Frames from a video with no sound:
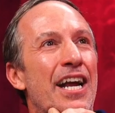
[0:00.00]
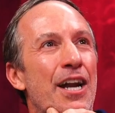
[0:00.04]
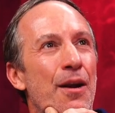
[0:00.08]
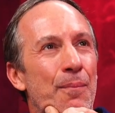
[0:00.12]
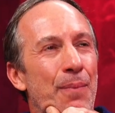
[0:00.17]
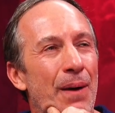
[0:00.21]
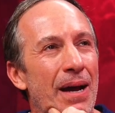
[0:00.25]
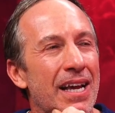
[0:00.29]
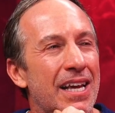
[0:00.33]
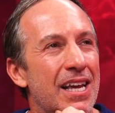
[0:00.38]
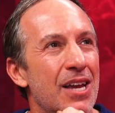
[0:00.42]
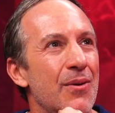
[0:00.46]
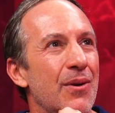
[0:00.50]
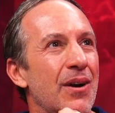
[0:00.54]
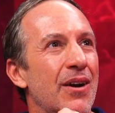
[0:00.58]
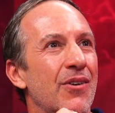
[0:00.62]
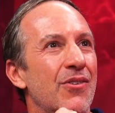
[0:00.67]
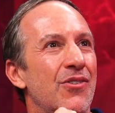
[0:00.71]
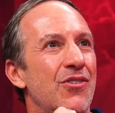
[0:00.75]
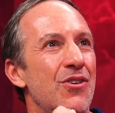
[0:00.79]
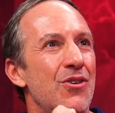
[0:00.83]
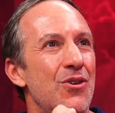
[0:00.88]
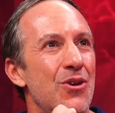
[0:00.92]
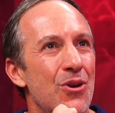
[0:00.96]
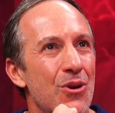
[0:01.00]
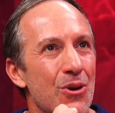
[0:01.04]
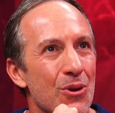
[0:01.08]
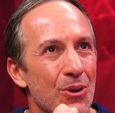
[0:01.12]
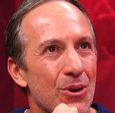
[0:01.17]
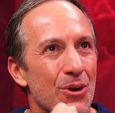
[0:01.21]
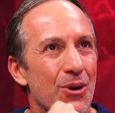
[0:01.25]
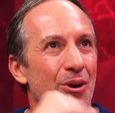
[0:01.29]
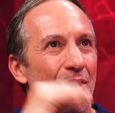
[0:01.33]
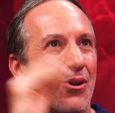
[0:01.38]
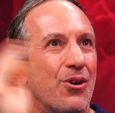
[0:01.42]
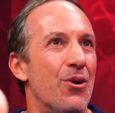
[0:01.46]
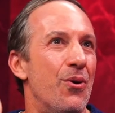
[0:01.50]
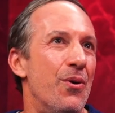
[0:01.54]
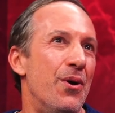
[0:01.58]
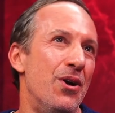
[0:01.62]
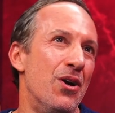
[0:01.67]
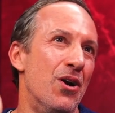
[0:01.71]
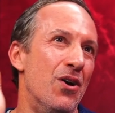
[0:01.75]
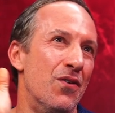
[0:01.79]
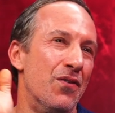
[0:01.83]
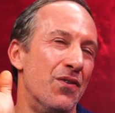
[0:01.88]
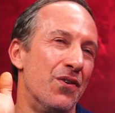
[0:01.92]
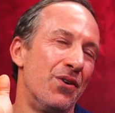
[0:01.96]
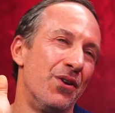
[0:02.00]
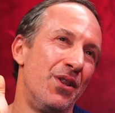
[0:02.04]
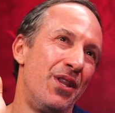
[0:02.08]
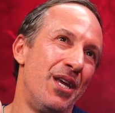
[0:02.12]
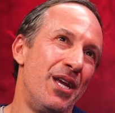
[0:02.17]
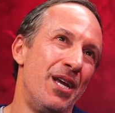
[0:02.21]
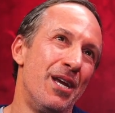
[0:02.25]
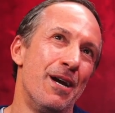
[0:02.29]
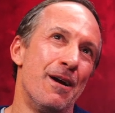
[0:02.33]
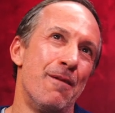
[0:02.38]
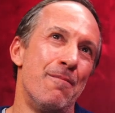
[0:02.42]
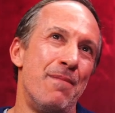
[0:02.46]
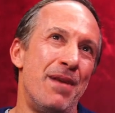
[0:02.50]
of biking when I was in New York, going over the